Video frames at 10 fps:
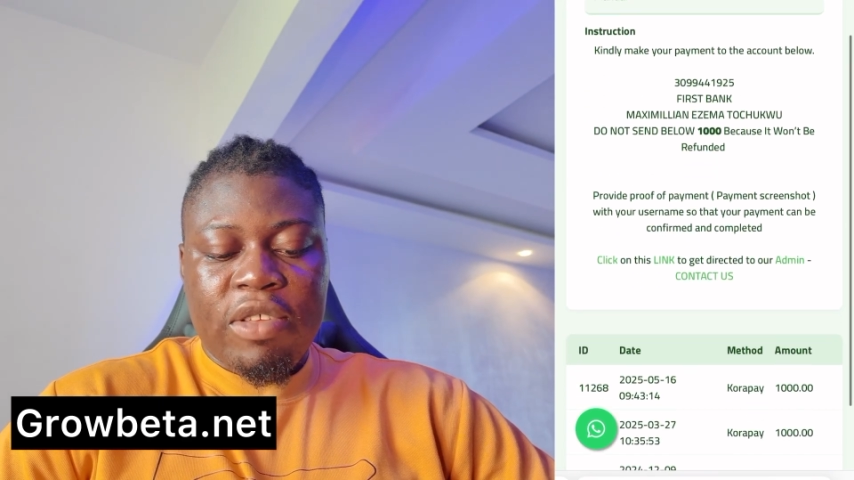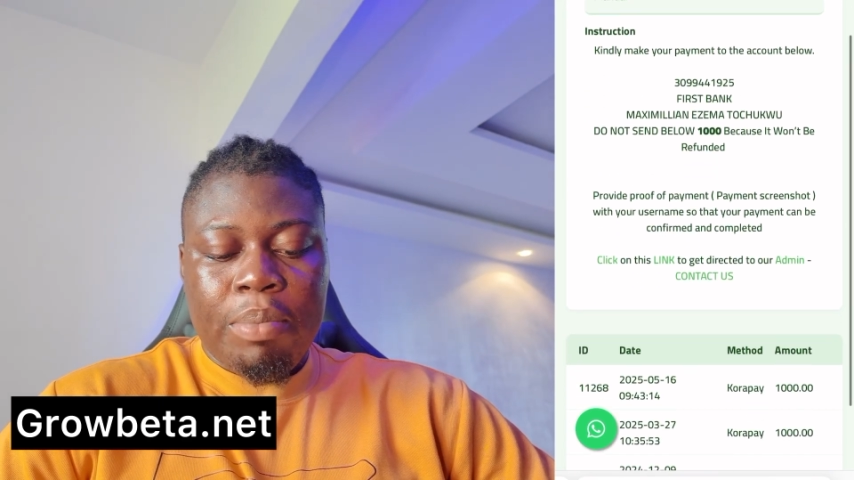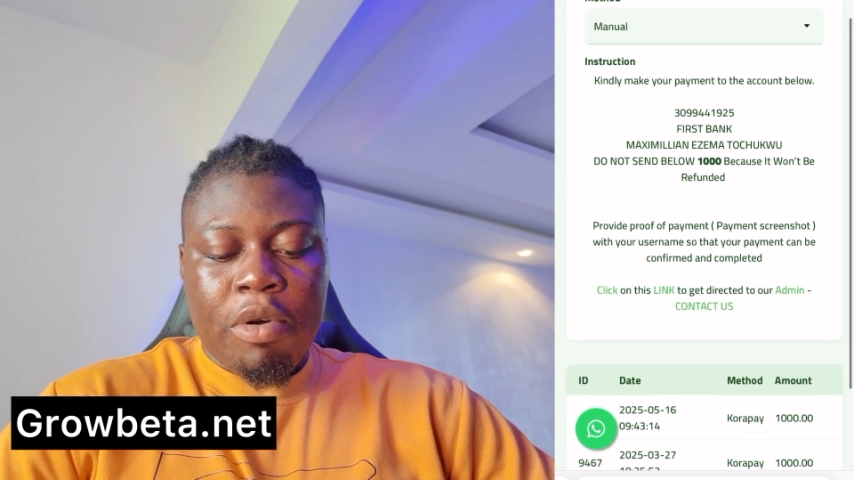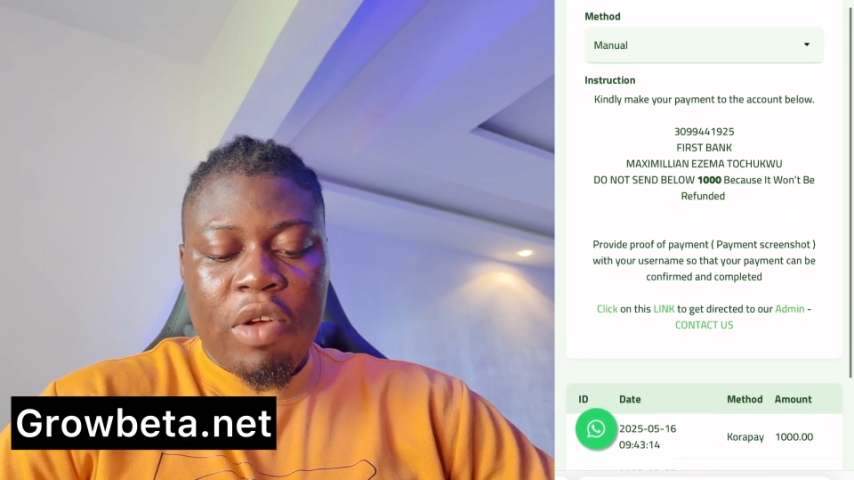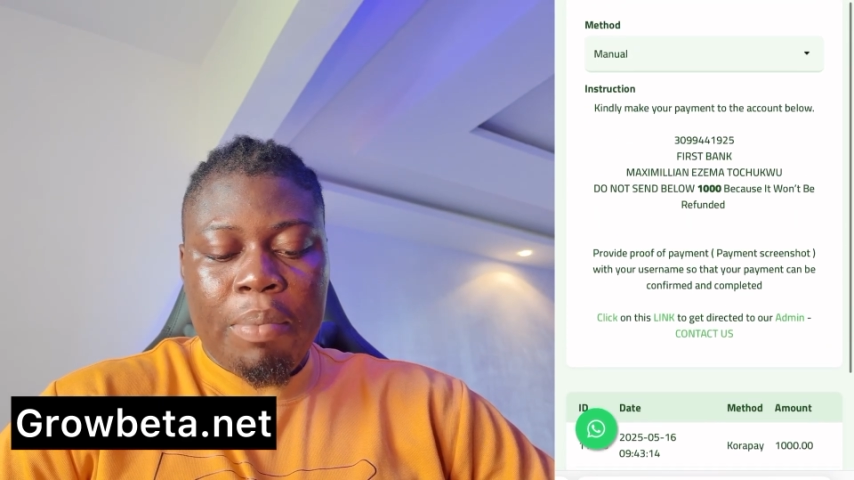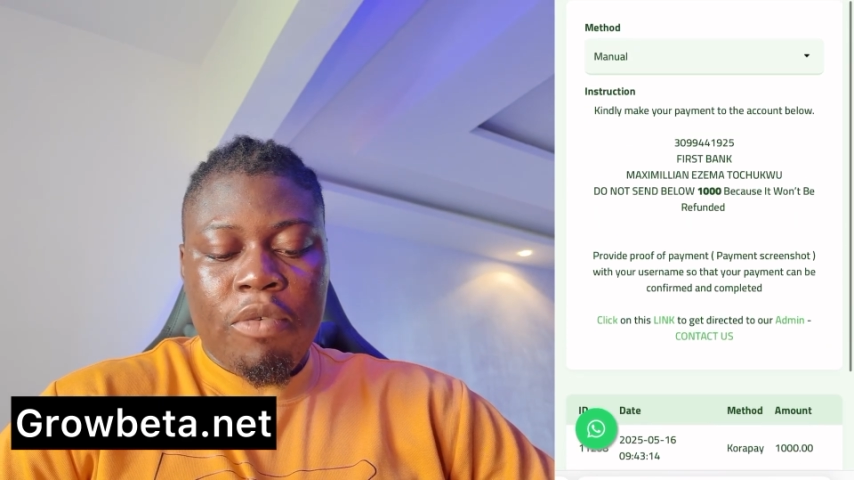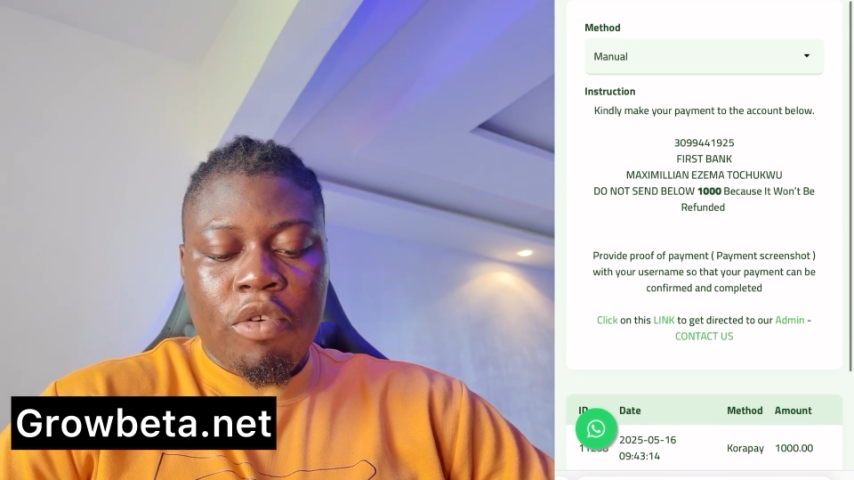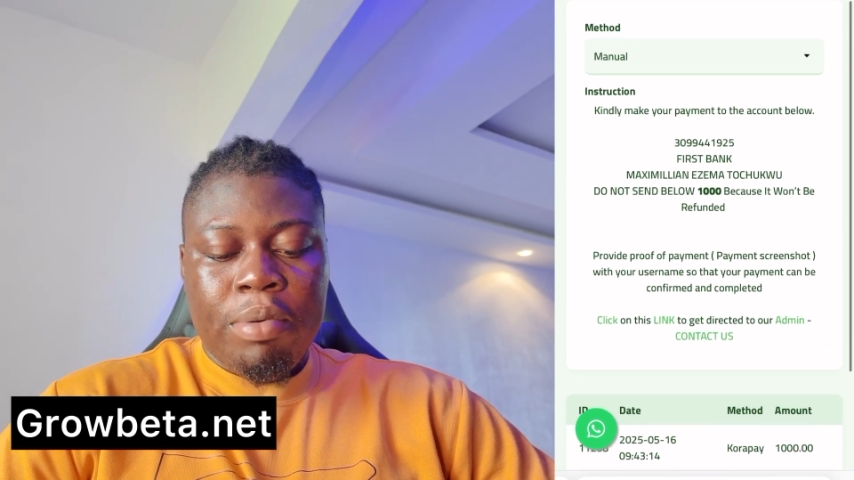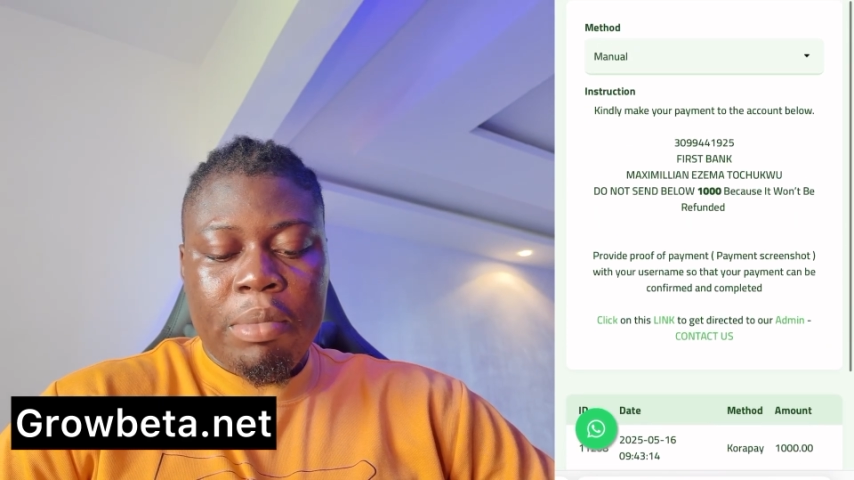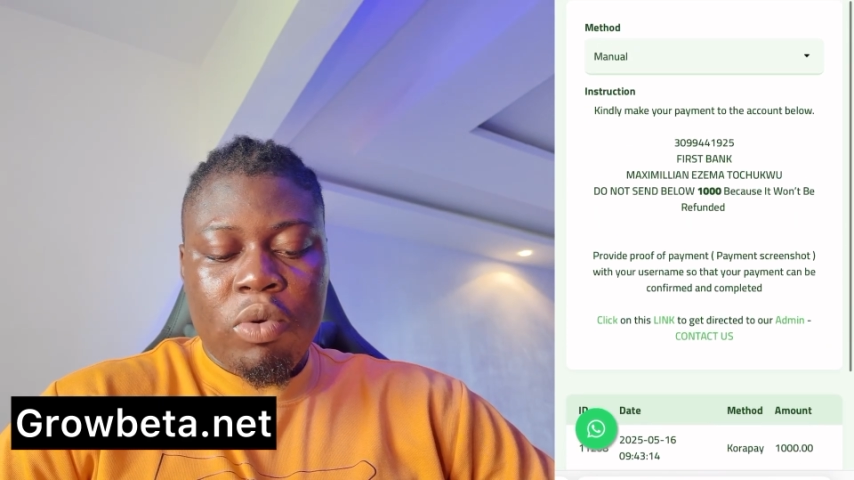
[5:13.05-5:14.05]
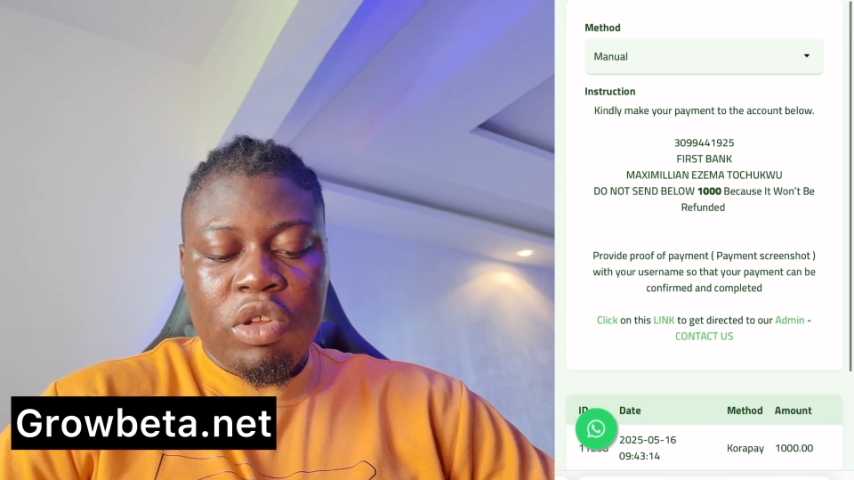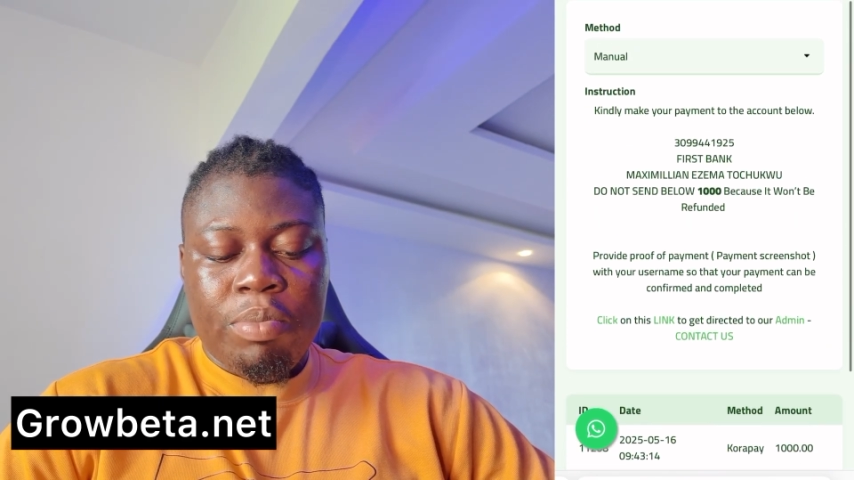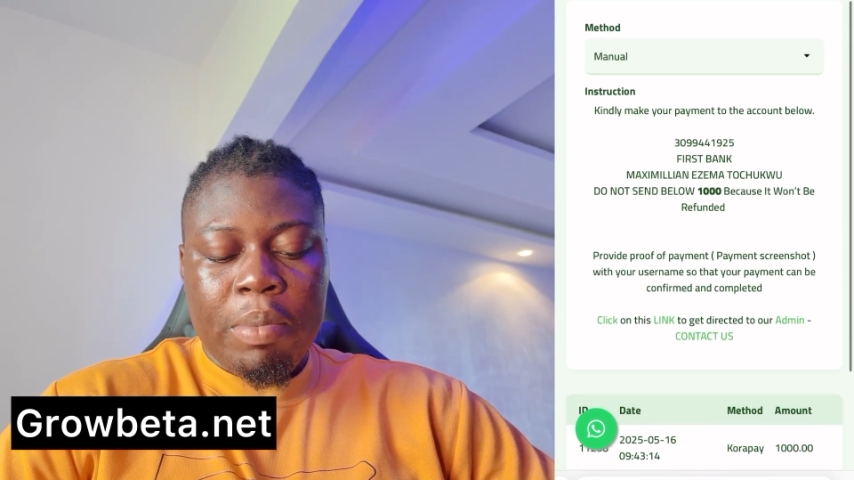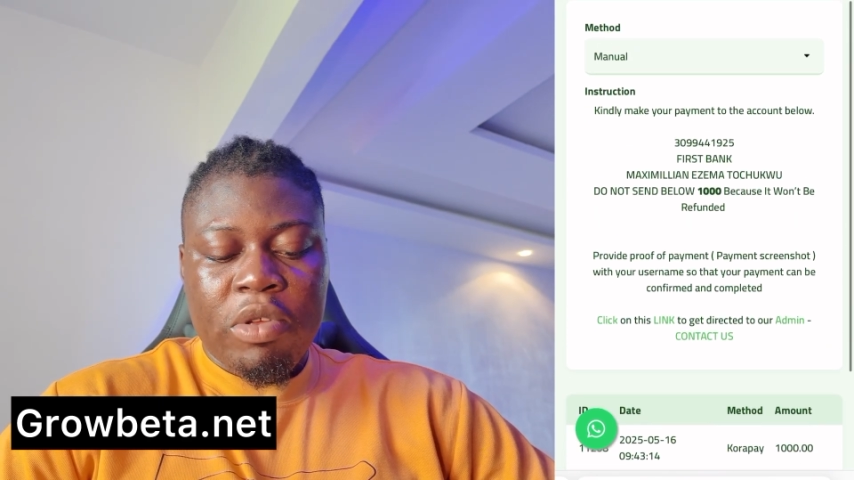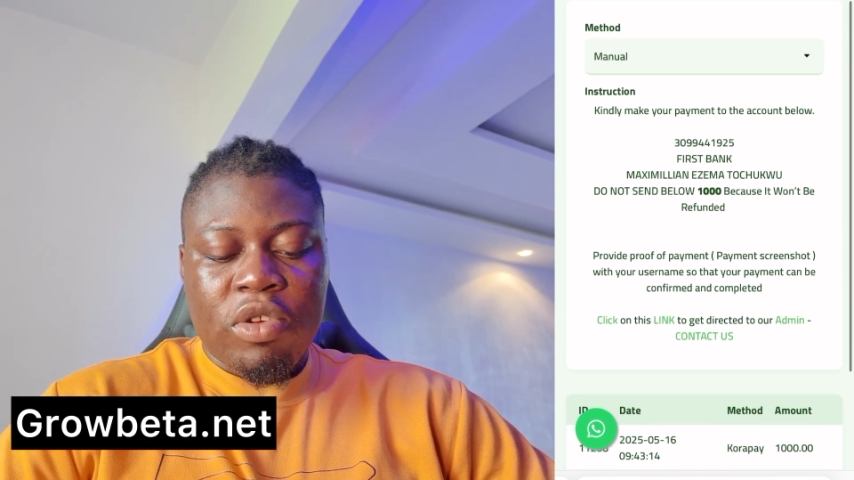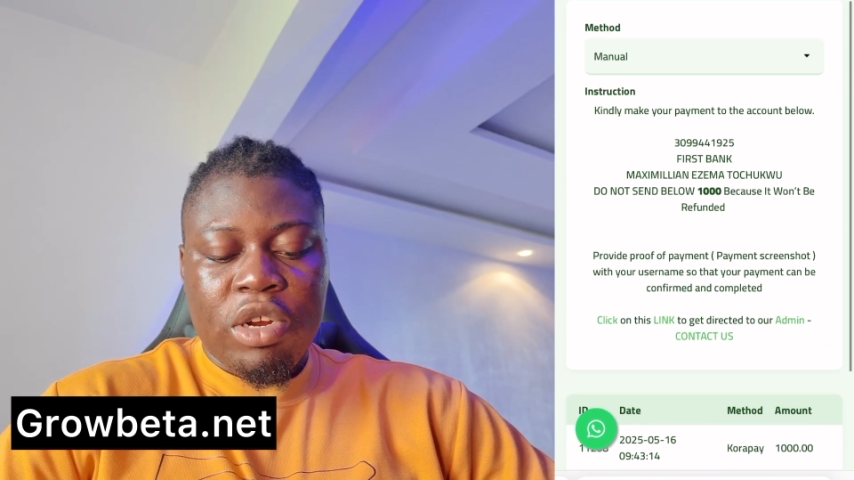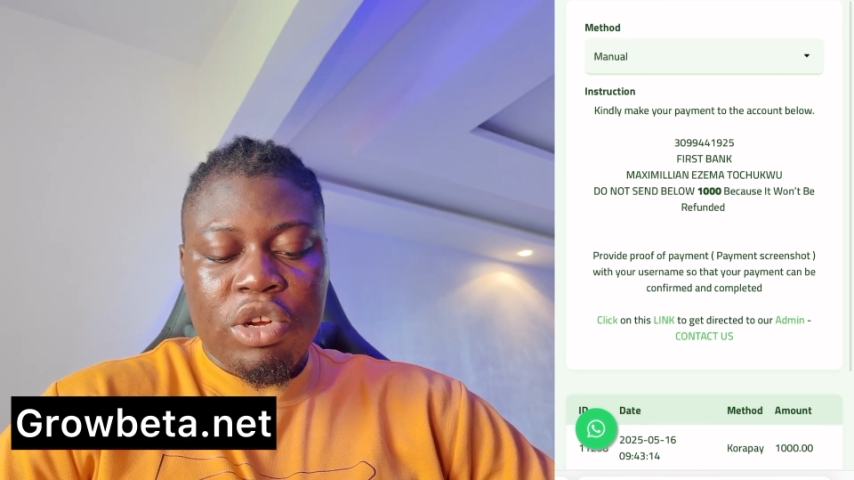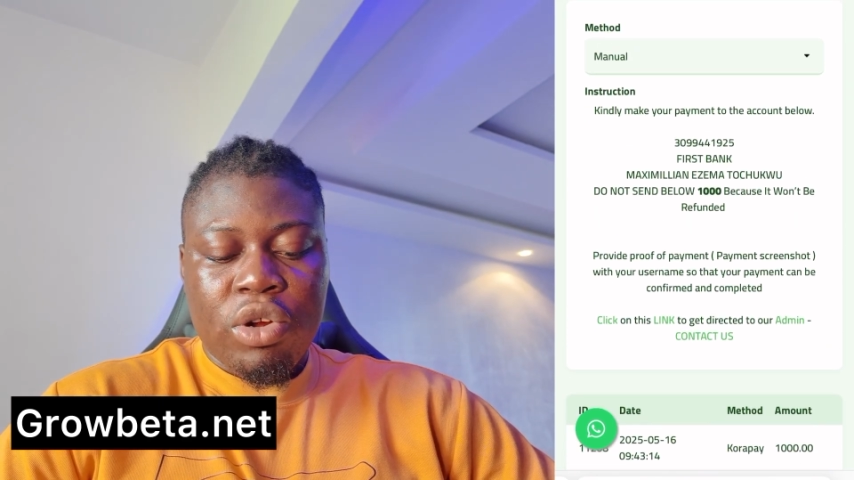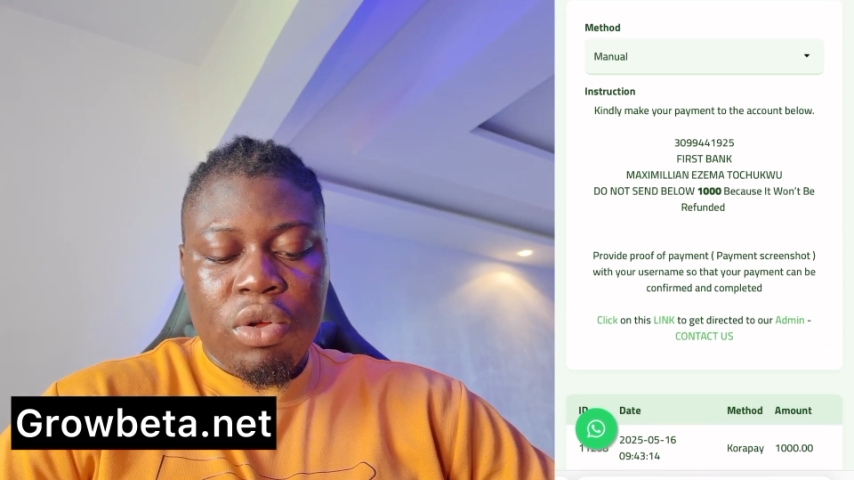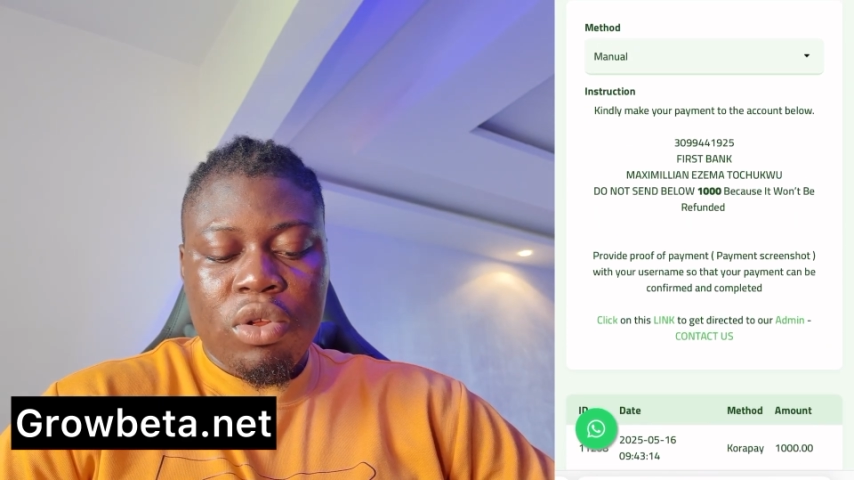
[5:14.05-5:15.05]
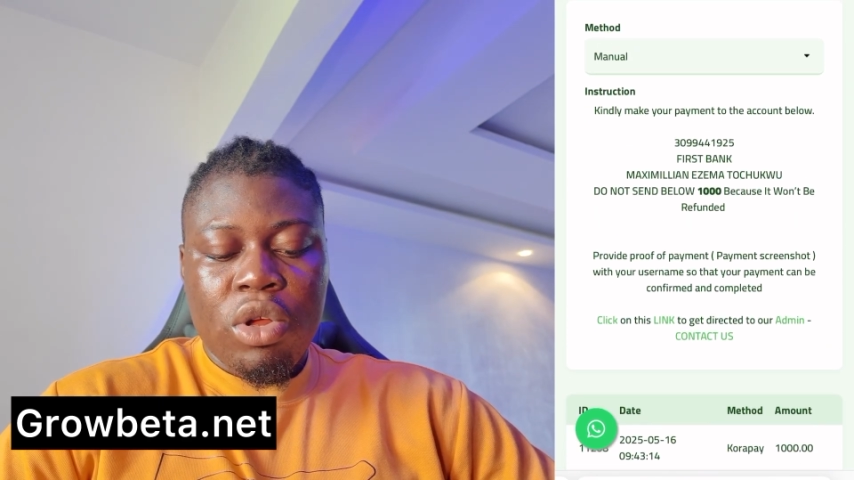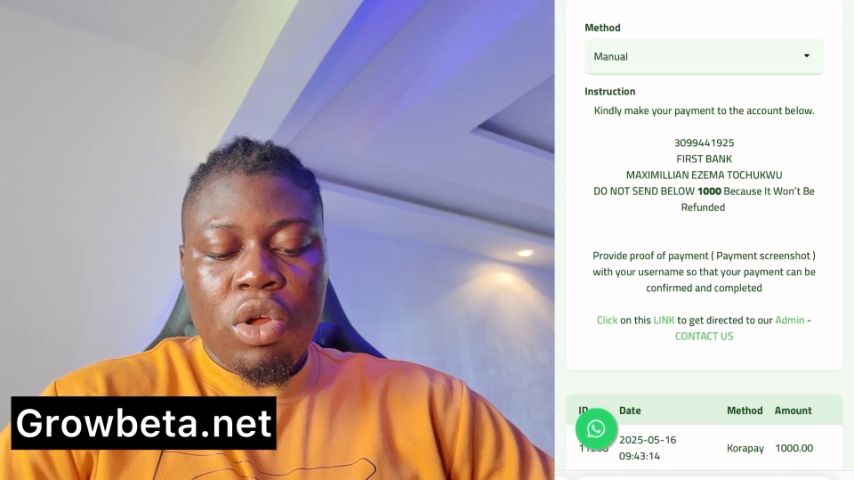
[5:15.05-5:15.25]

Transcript: They say provide proof of payment with the payment screenshot